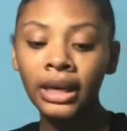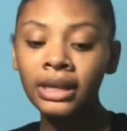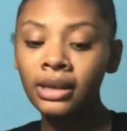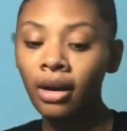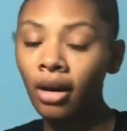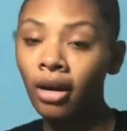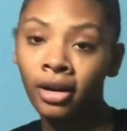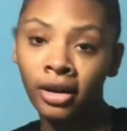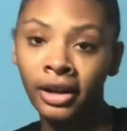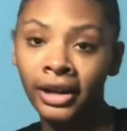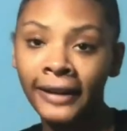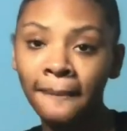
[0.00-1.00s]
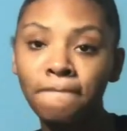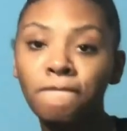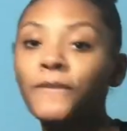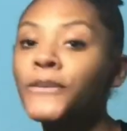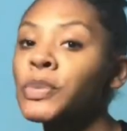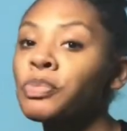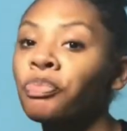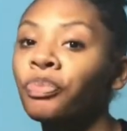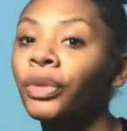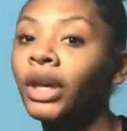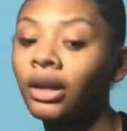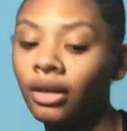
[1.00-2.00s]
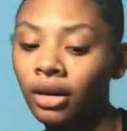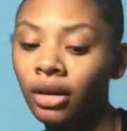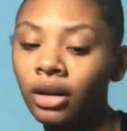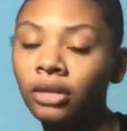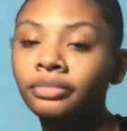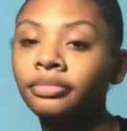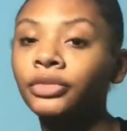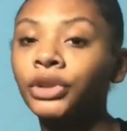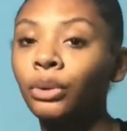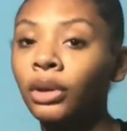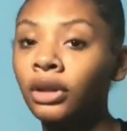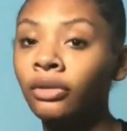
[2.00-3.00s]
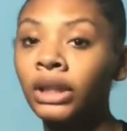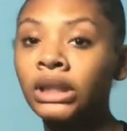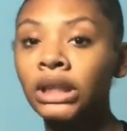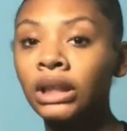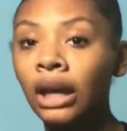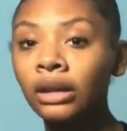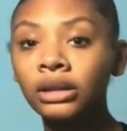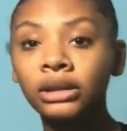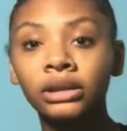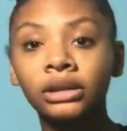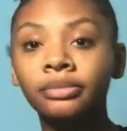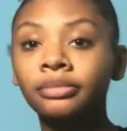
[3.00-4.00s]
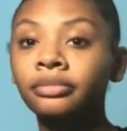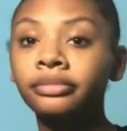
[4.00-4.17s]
is Ari. Girl, you won me $15.